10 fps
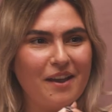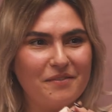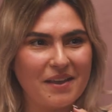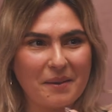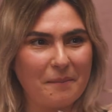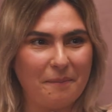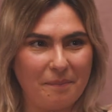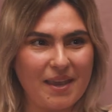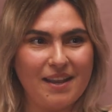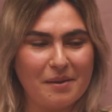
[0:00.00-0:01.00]
I've like
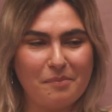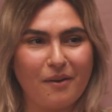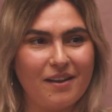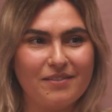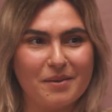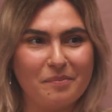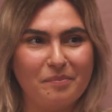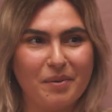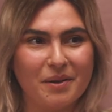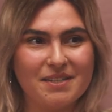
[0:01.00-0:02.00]
been at private
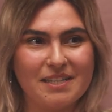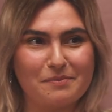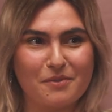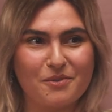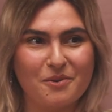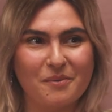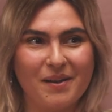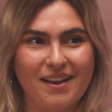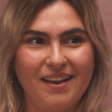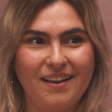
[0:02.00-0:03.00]
parties before
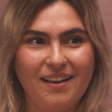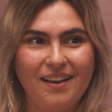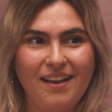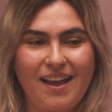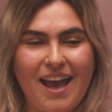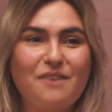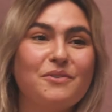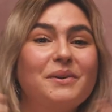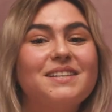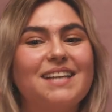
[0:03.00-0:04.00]
where
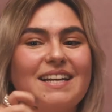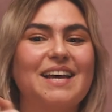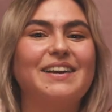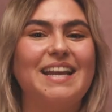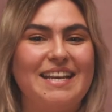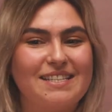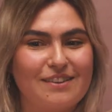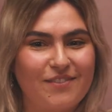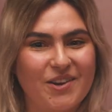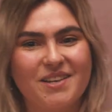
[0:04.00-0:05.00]
everyone sat down and
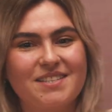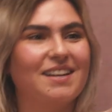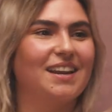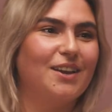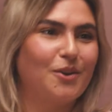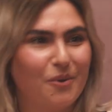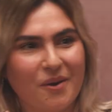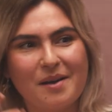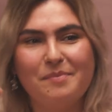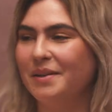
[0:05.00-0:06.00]
eaten first and like caught
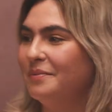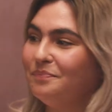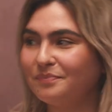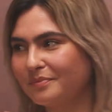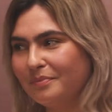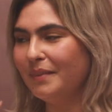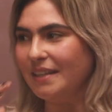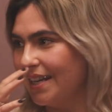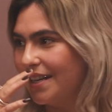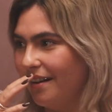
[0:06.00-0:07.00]
up and
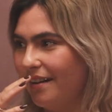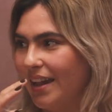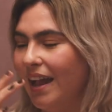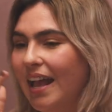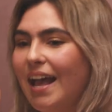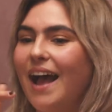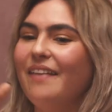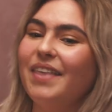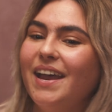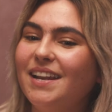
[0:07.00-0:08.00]
said hi.
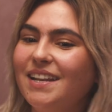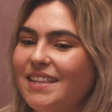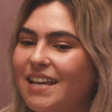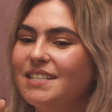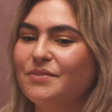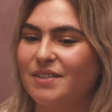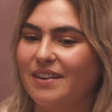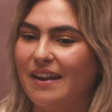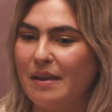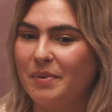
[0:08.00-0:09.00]
And then things have
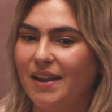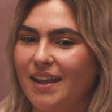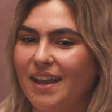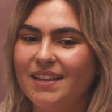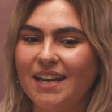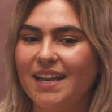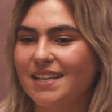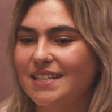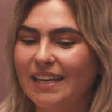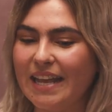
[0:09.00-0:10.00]
started happening. And then it
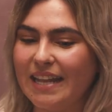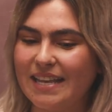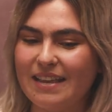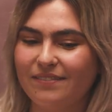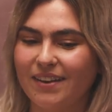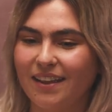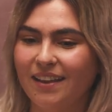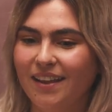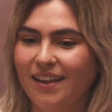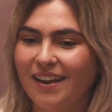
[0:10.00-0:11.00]
gets to late in the evening.
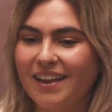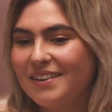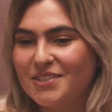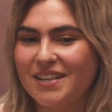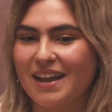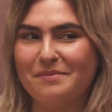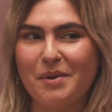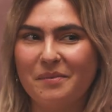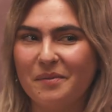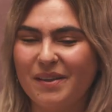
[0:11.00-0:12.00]
Like it just had a
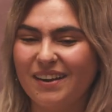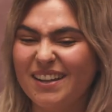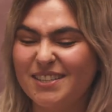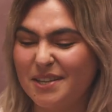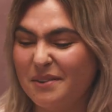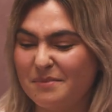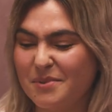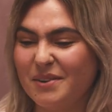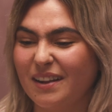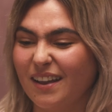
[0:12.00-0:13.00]
moment of being like, it's 2
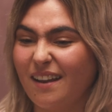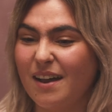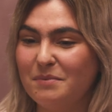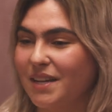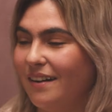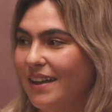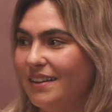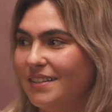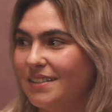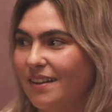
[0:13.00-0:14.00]
a.m. Like I'm
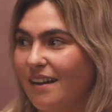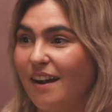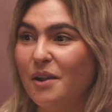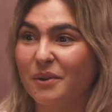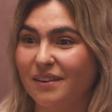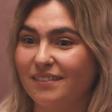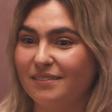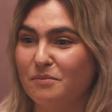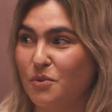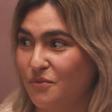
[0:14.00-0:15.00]
tired. I want
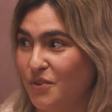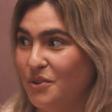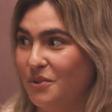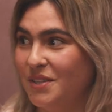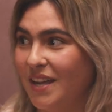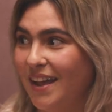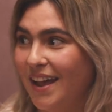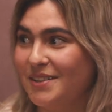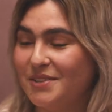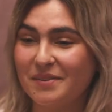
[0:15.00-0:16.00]
more food.
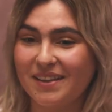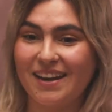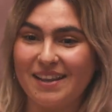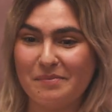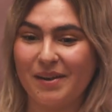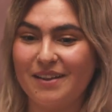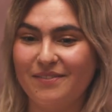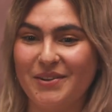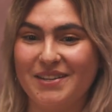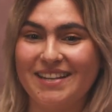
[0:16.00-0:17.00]
And so getting a plate of
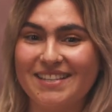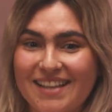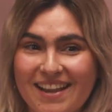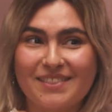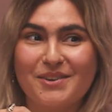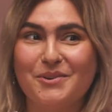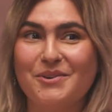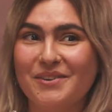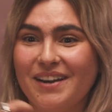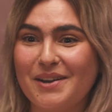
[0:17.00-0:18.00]
food and then sitting in the
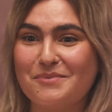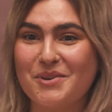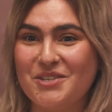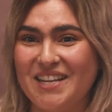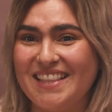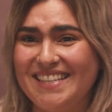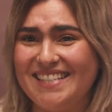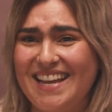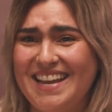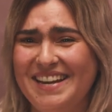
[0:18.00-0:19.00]
corner and like watching this
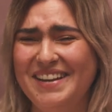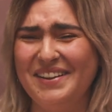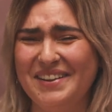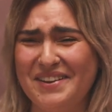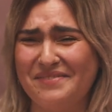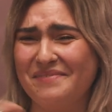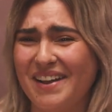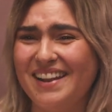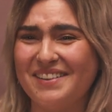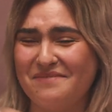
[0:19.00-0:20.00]
scene
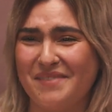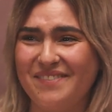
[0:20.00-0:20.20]
of my